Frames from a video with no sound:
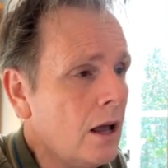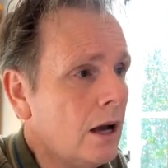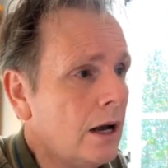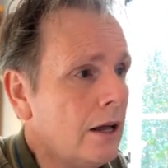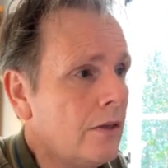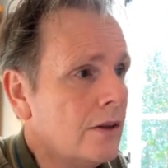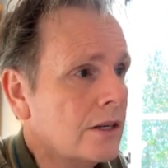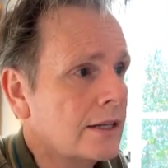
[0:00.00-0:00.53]

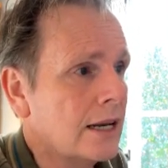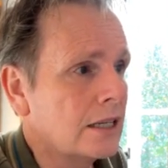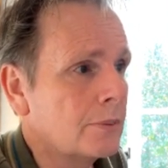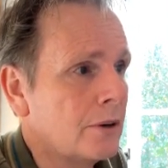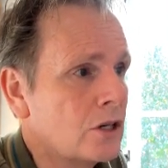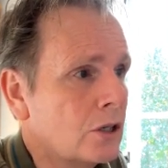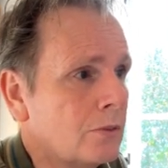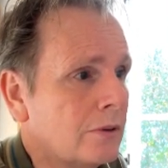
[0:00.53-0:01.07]
And this next
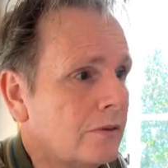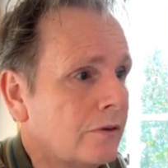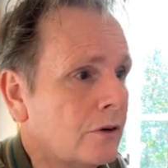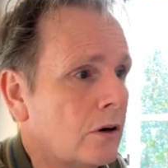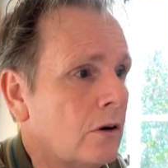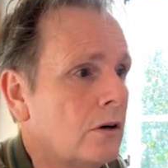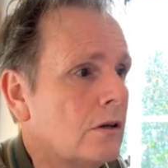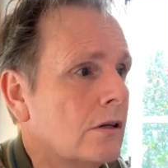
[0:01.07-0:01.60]
picture, we've
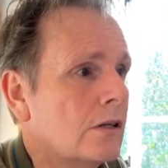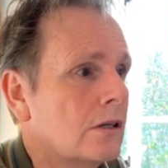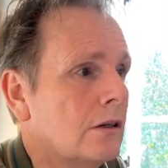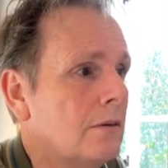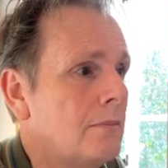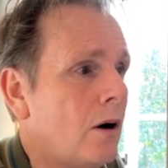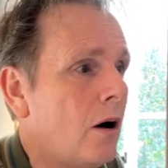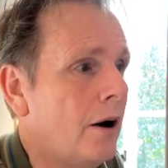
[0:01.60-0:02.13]
got
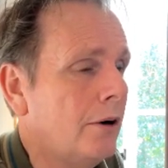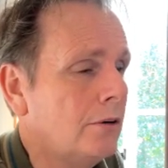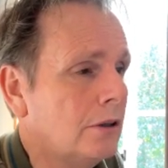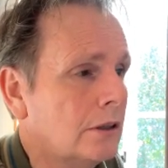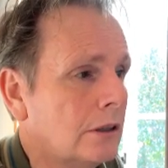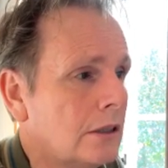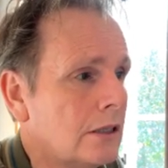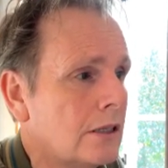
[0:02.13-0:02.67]
some
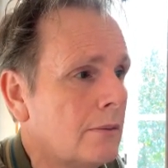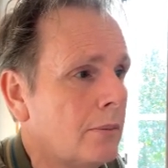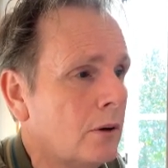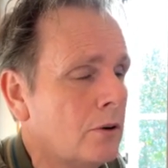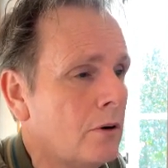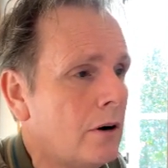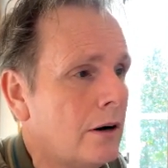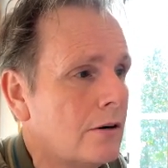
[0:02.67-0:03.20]
irises, the
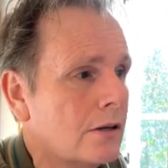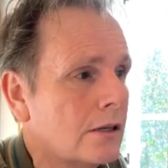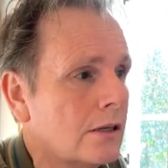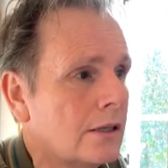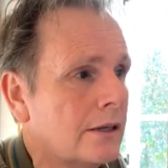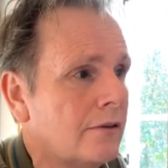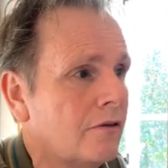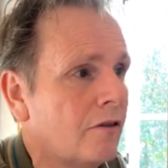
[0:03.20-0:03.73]
blue
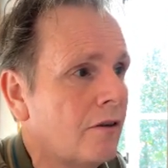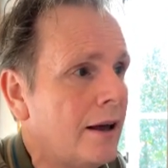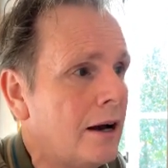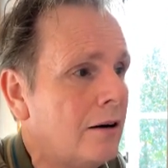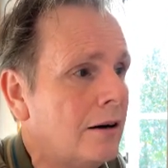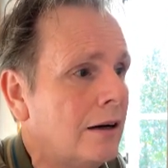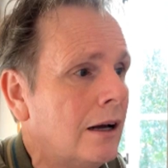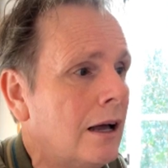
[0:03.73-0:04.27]
irises in
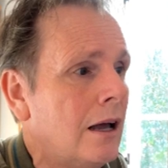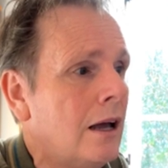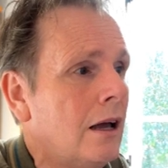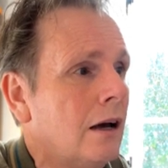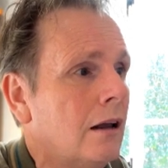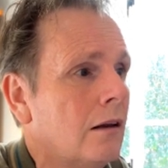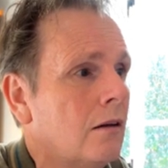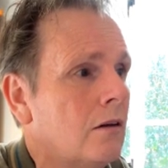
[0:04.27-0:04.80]
flower,
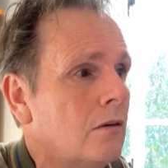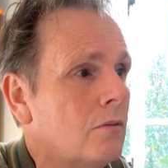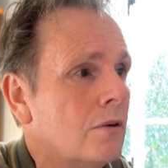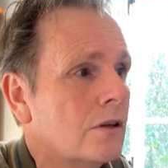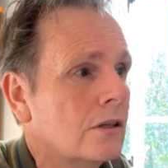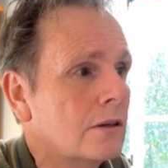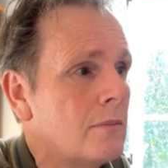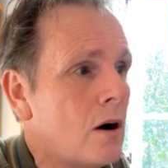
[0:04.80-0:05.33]
along
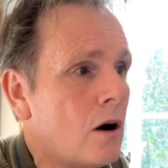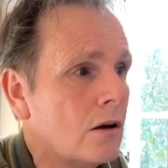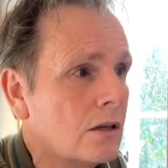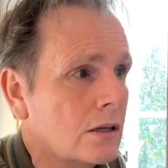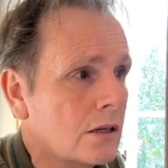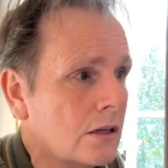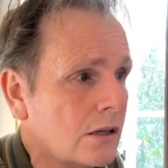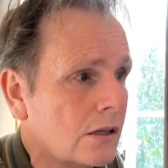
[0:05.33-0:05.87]
with some
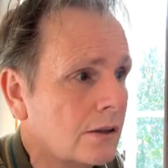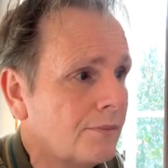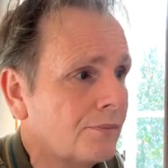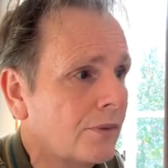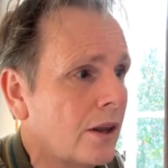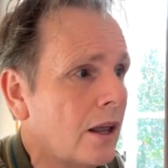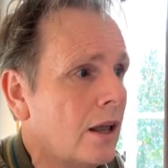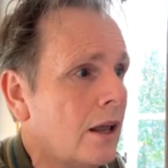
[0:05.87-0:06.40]
hostas,
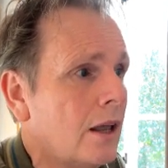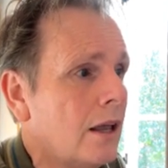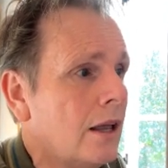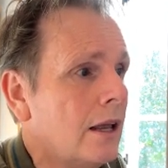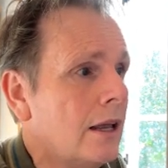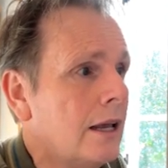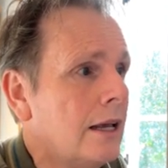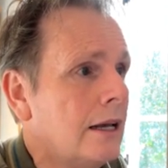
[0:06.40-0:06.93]

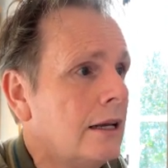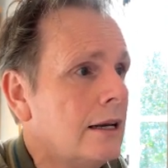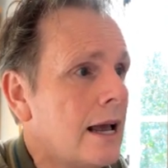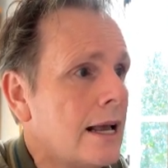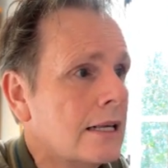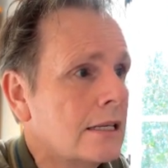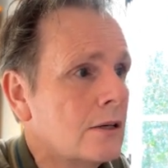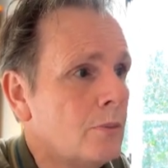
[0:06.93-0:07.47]
and
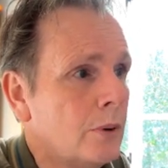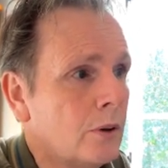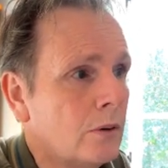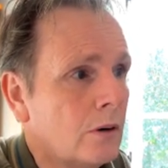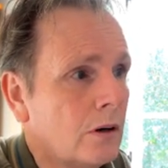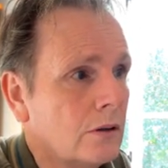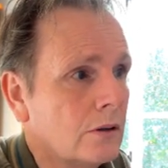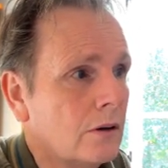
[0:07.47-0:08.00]
astabil
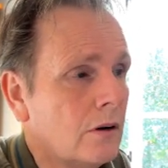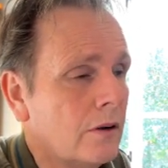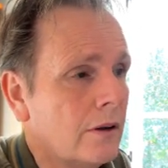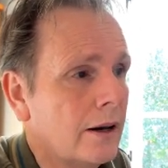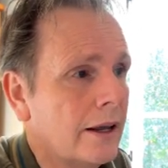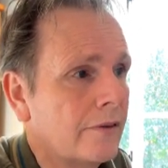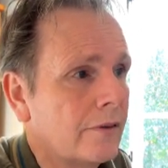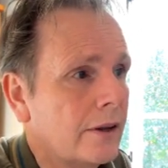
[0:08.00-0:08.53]
on the
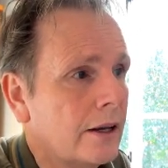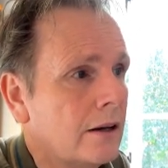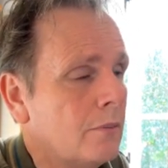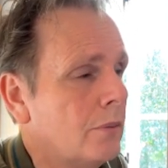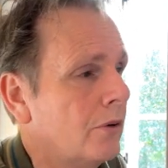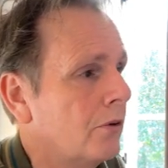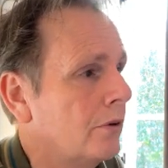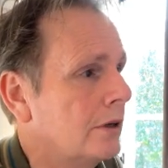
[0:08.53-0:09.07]
left there.
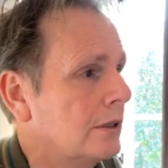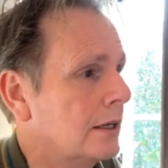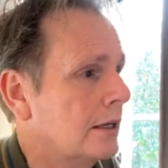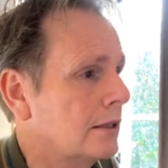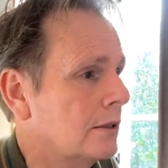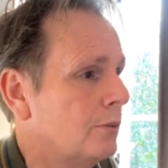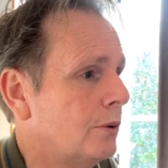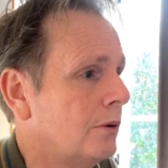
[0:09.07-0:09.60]
Number 3 is
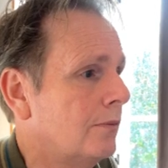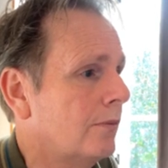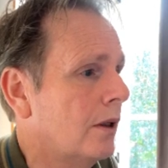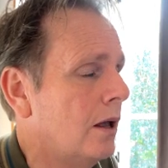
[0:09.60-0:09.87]
astabil.